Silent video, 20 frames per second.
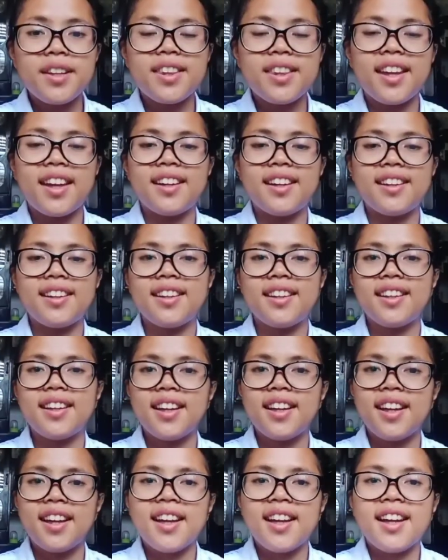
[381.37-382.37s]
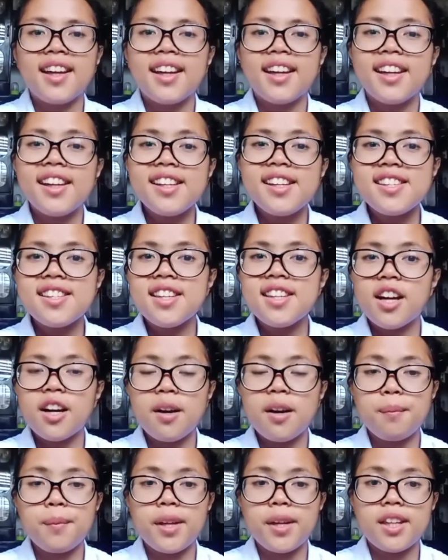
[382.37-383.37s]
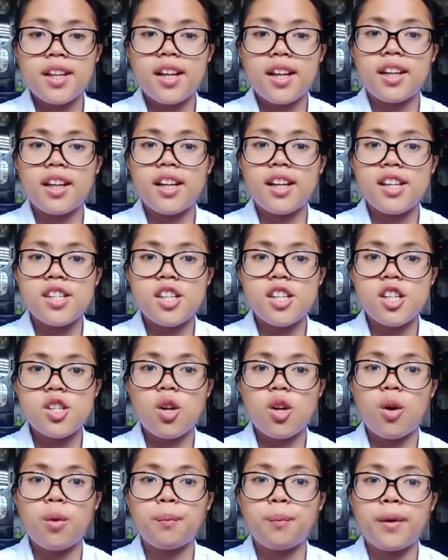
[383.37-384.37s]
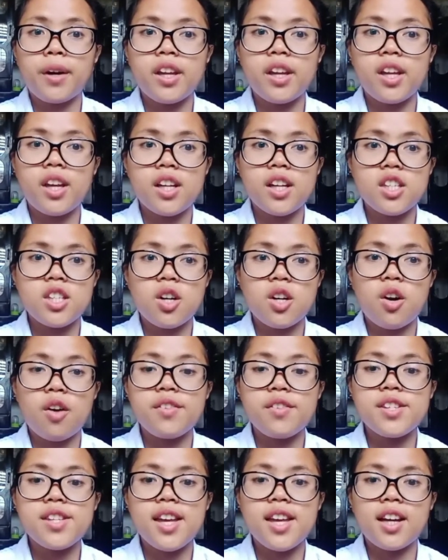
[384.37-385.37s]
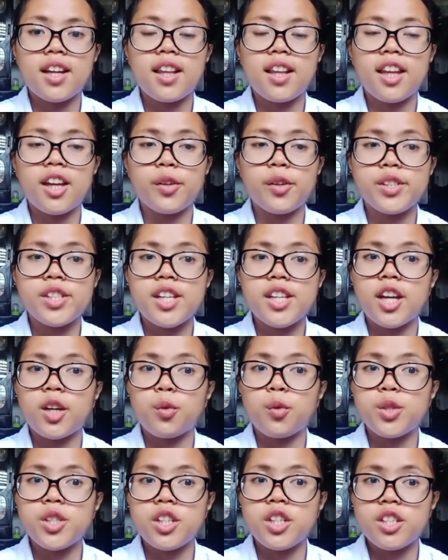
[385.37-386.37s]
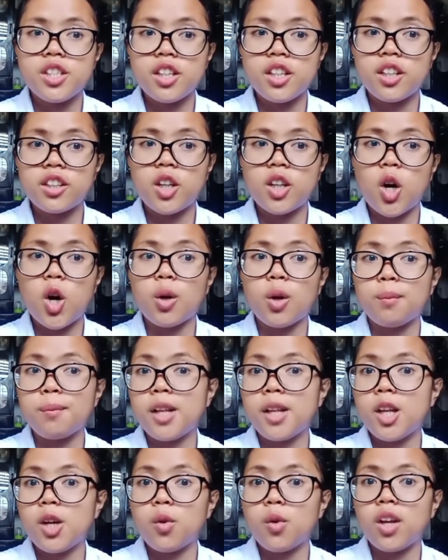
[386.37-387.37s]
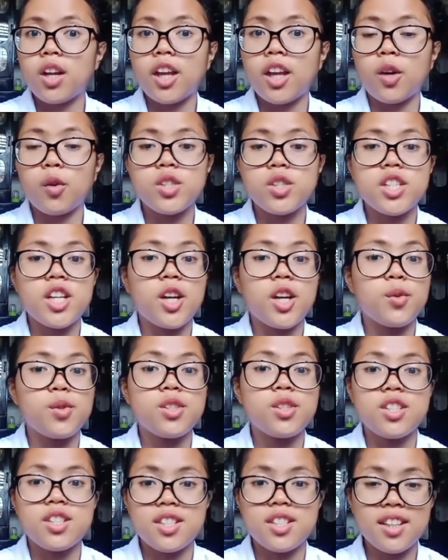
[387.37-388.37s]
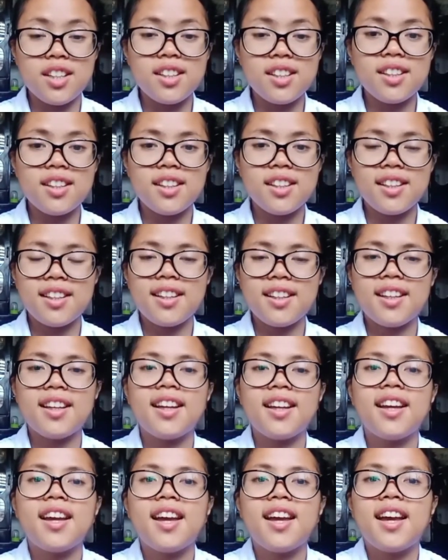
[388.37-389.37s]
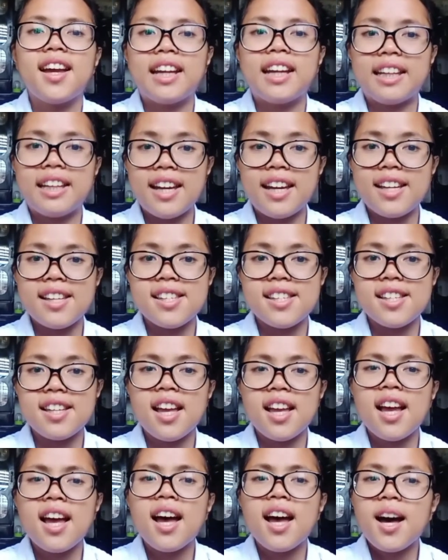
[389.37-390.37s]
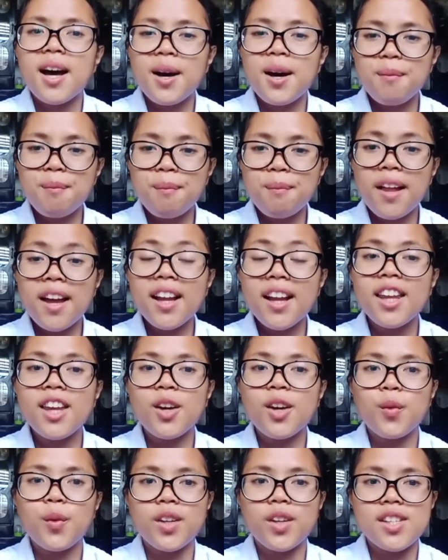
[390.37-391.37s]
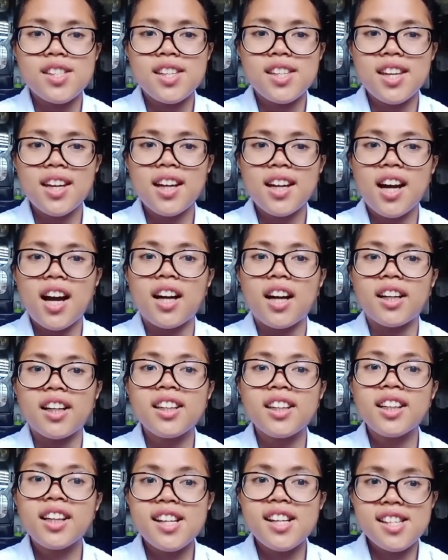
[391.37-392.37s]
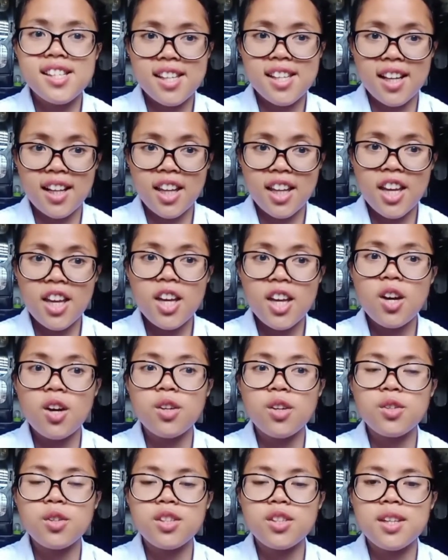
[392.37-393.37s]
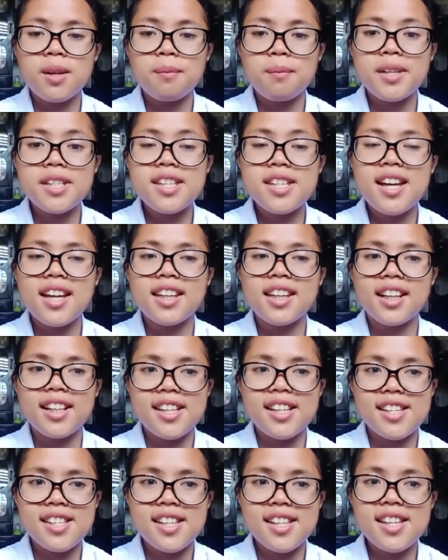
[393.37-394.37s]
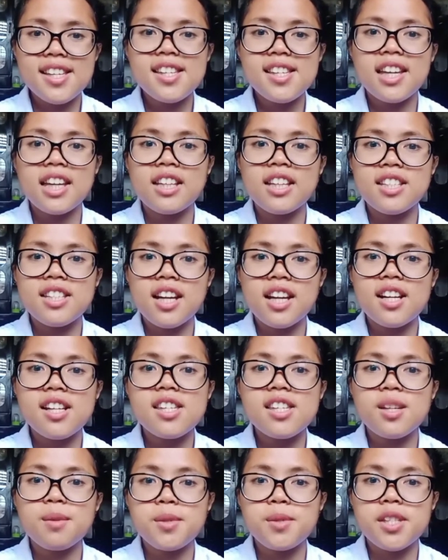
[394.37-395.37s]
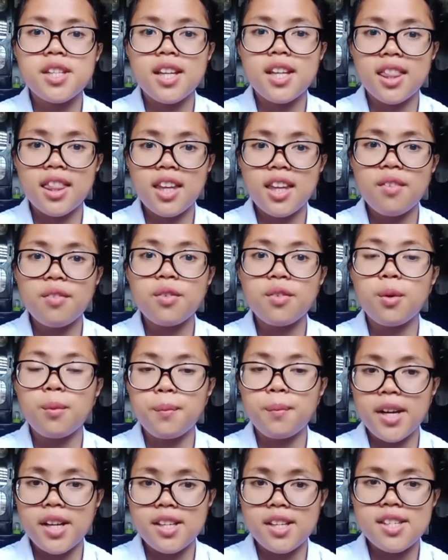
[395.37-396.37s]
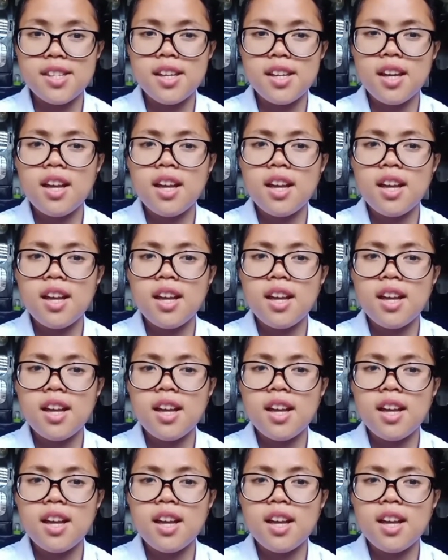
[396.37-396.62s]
10. Is there a meta-analysis on predicator of second language acquisition or bilingual language acquisition? Yes, applied linguistics are increasingly conducting meta-analysis in their substantive domains